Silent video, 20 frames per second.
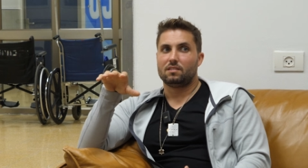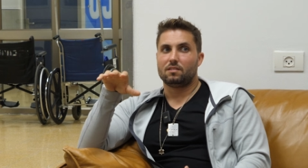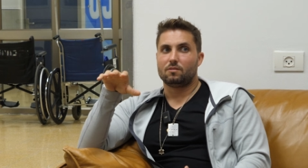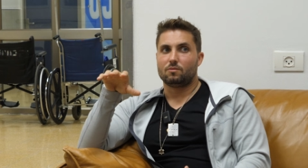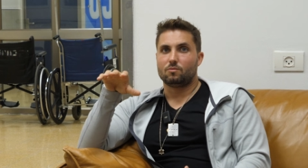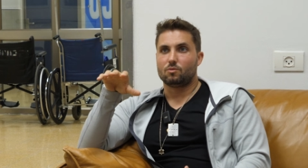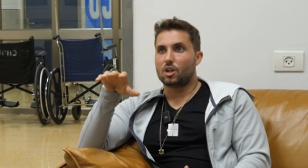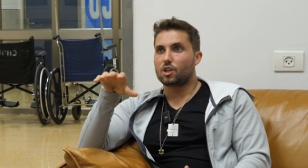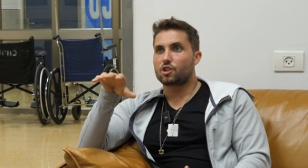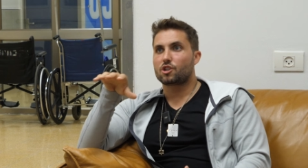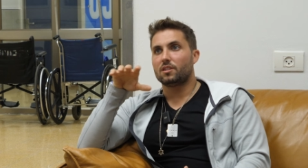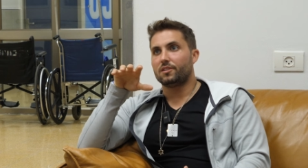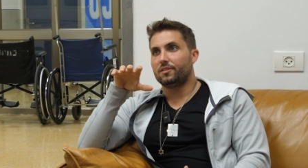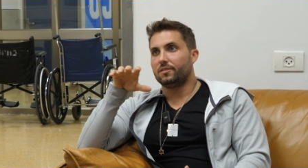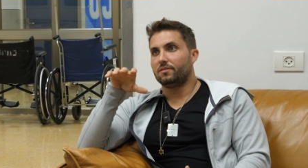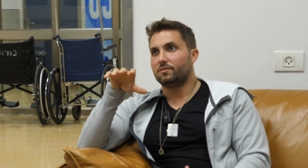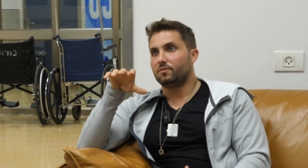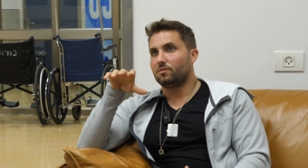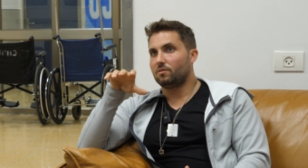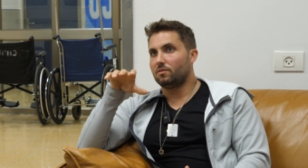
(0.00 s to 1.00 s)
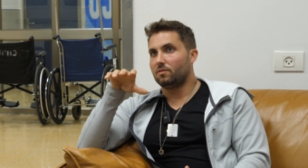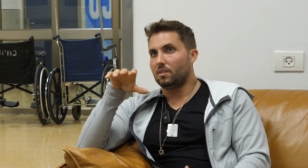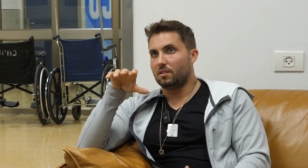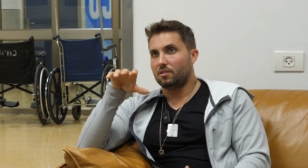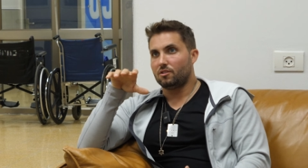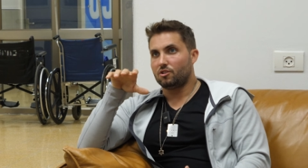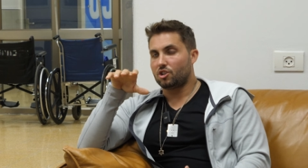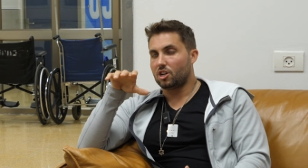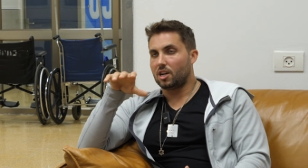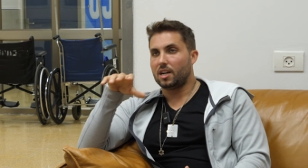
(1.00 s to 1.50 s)
Russia and,
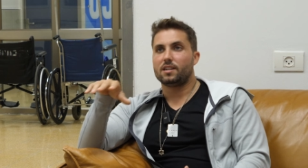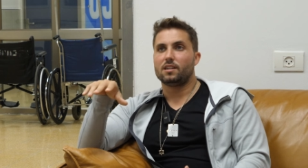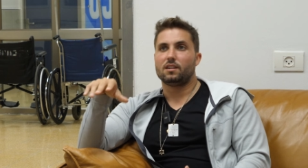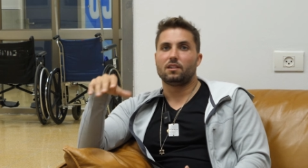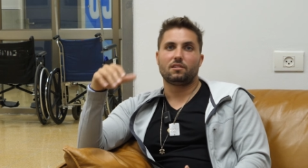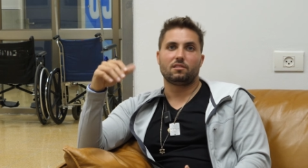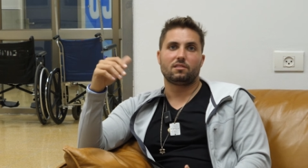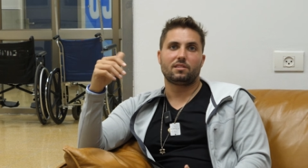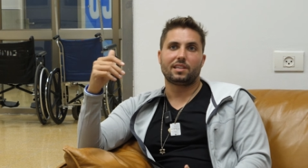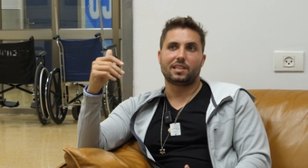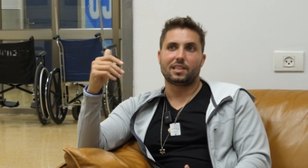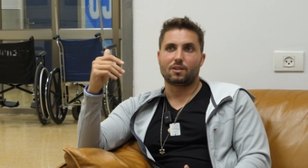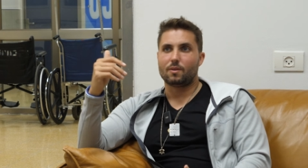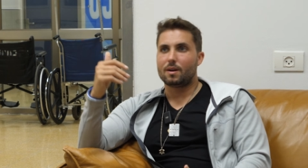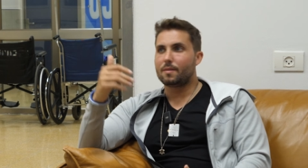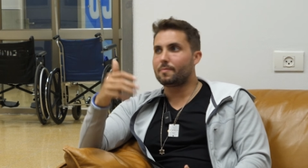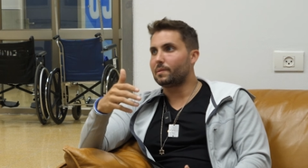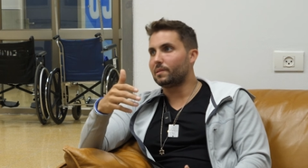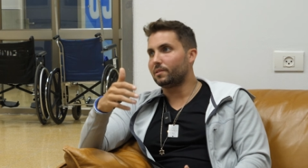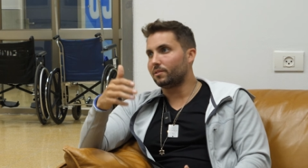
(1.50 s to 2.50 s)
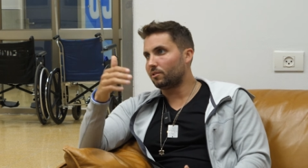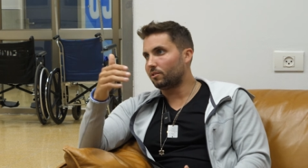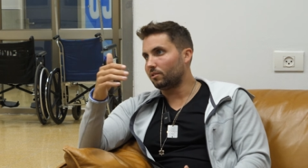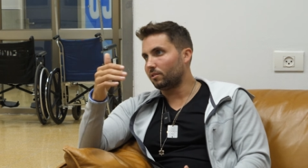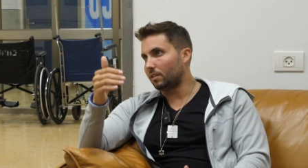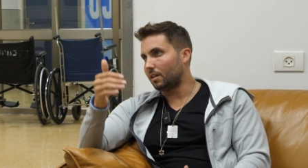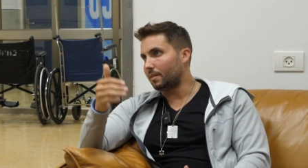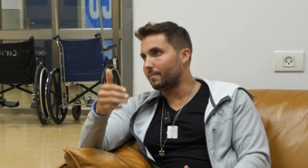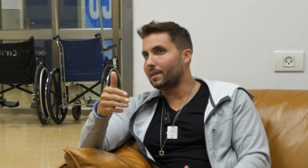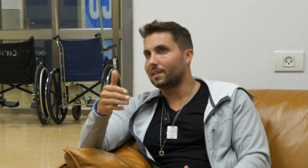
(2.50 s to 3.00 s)
and China are selling weapons to
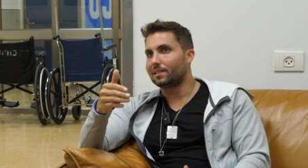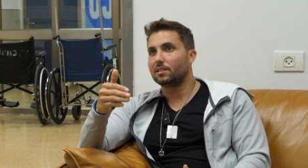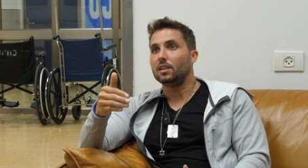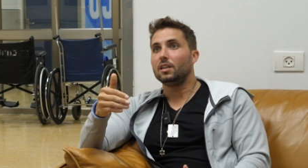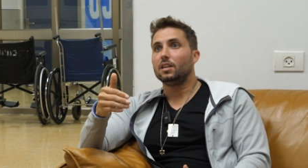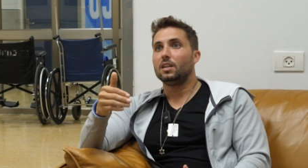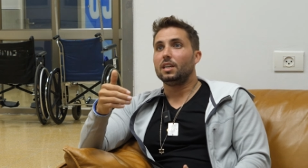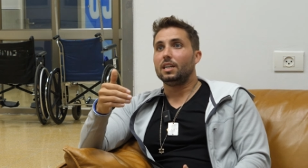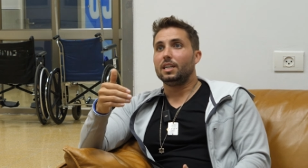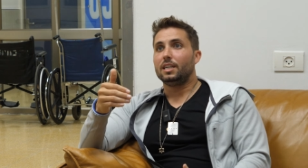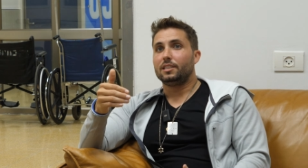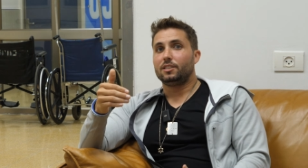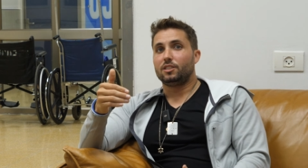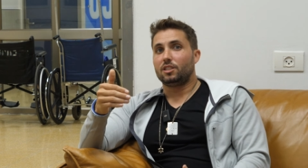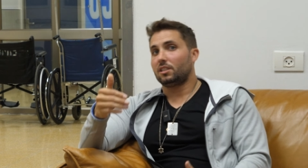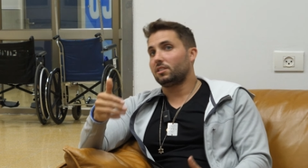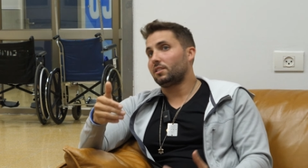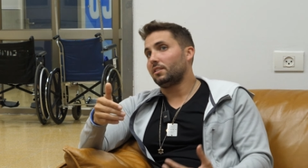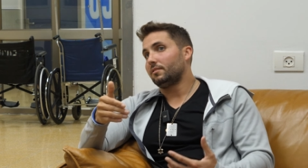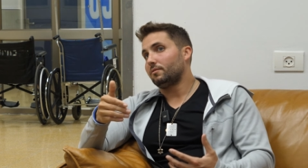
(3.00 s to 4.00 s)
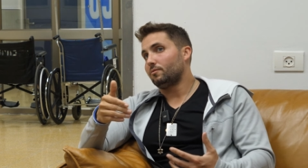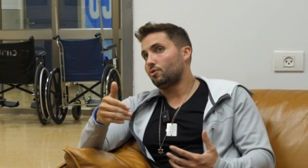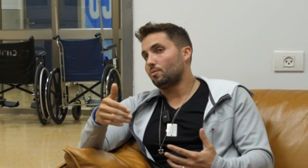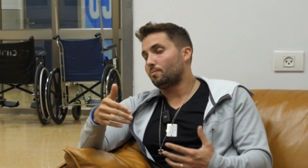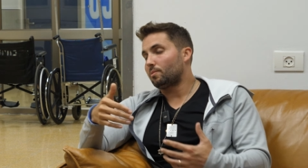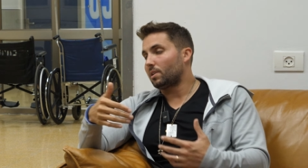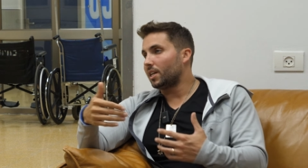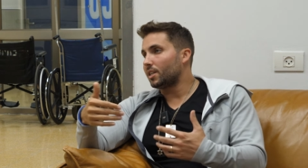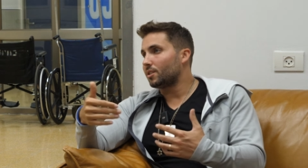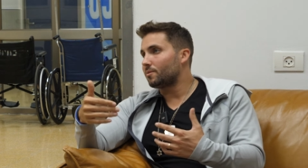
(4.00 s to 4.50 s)
Hamas doesn't
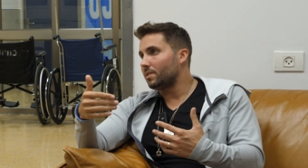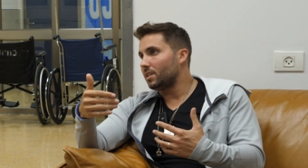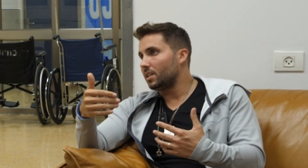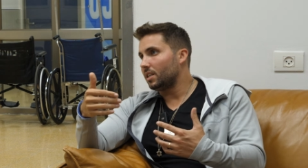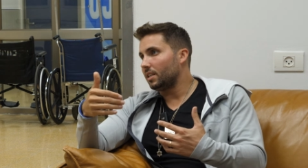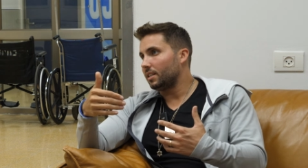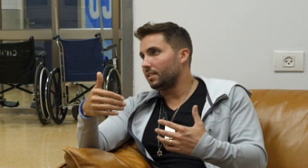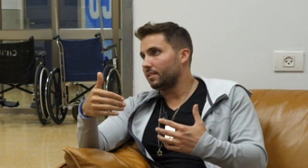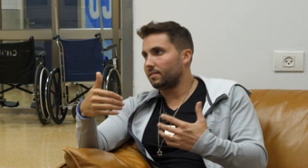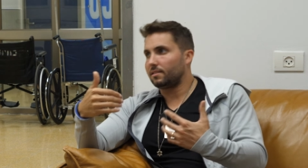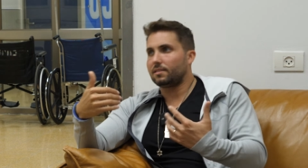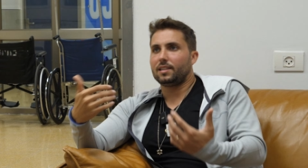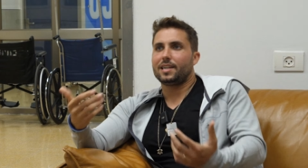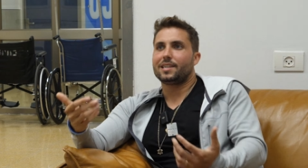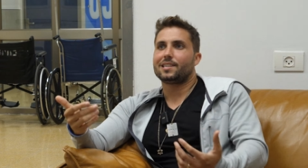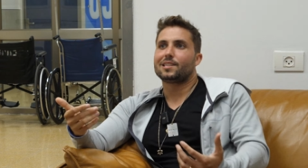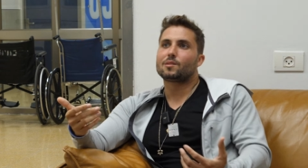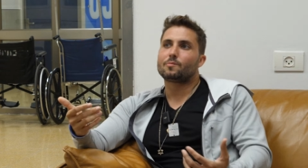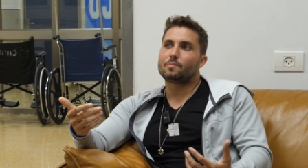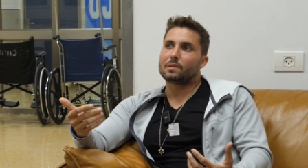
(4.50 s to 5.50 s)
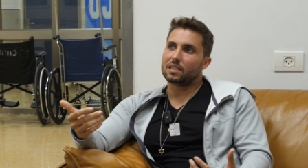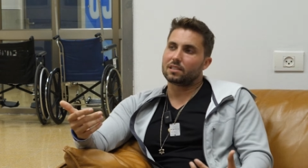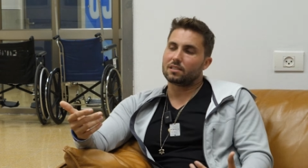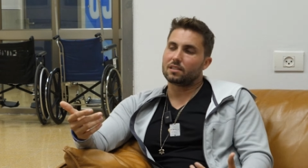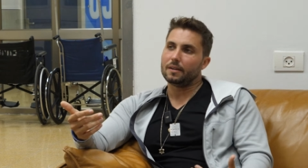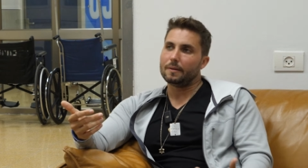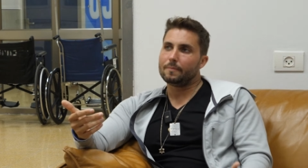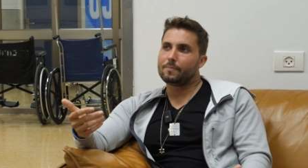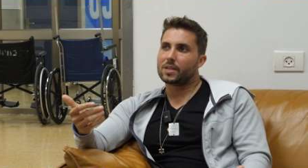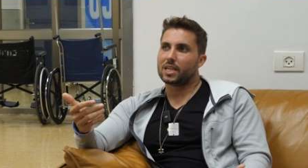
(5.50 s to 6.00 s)
surprise me in the slightest because
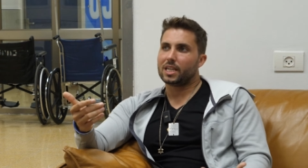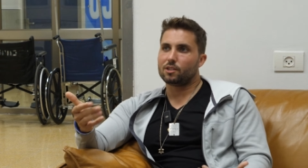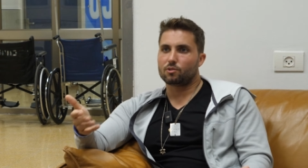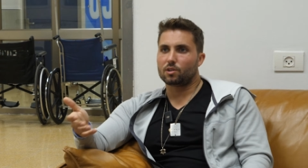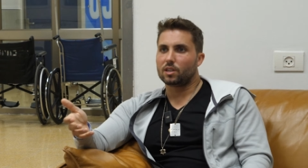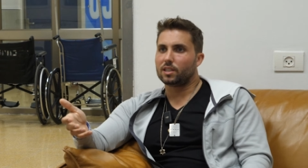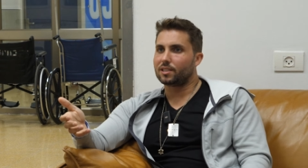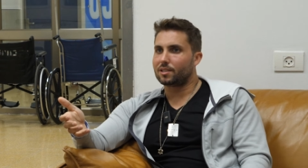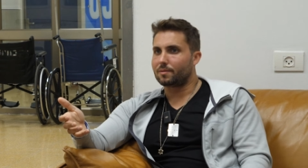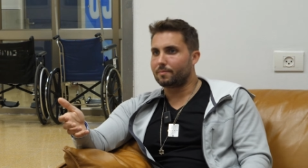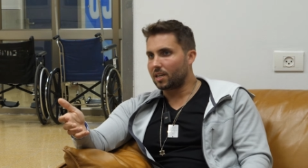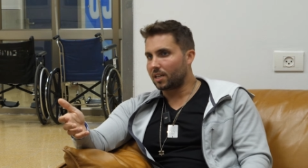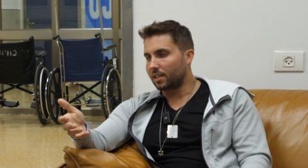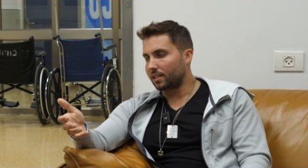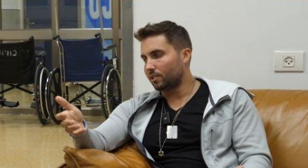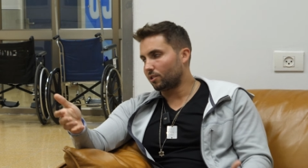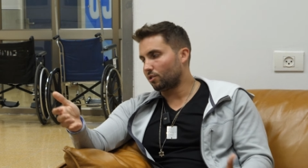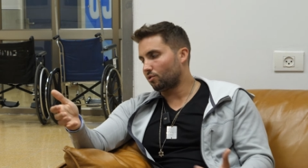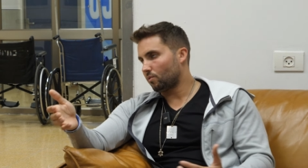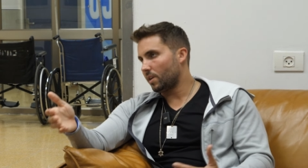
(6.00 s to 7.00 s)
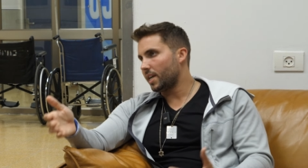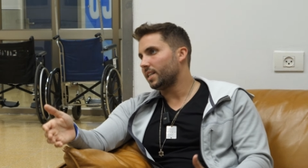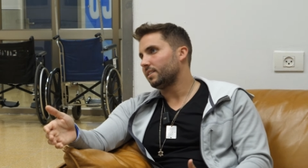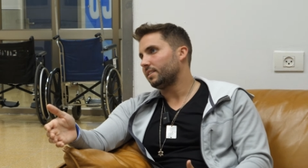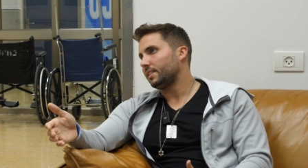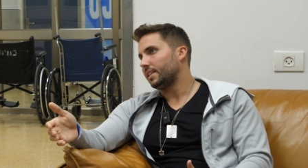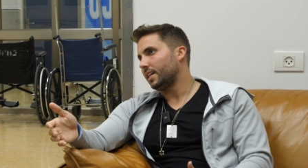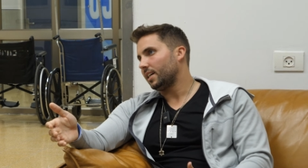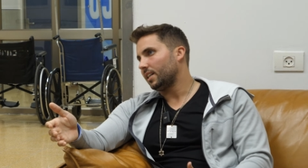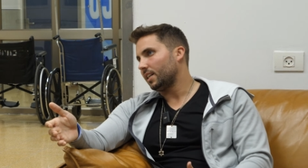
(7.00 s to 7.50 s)
Israel is America's greatest
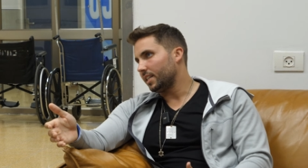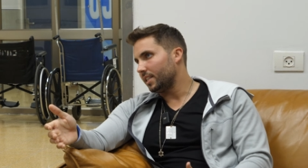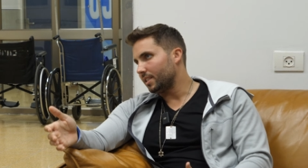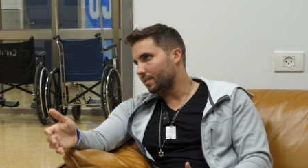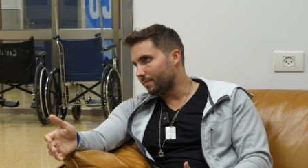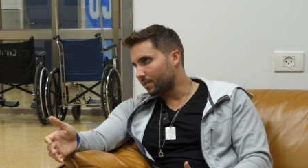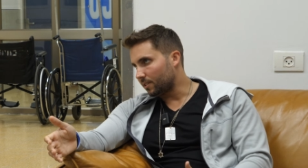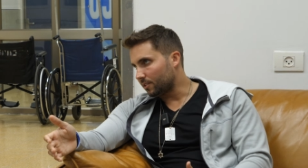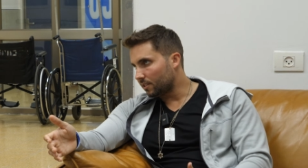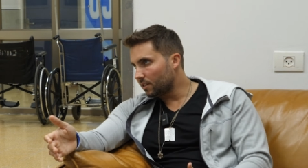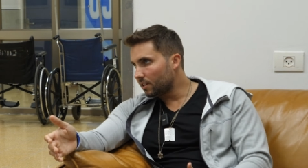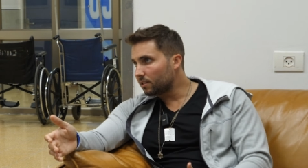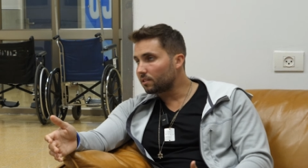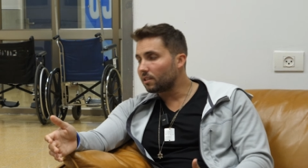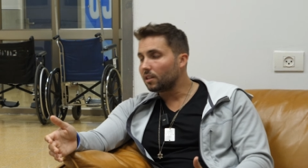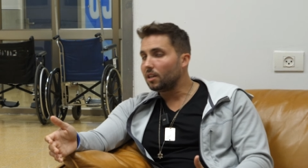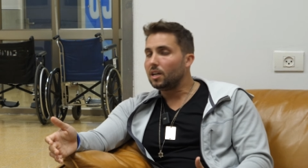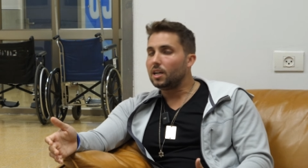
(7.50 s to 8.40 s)
ally in the Middle East,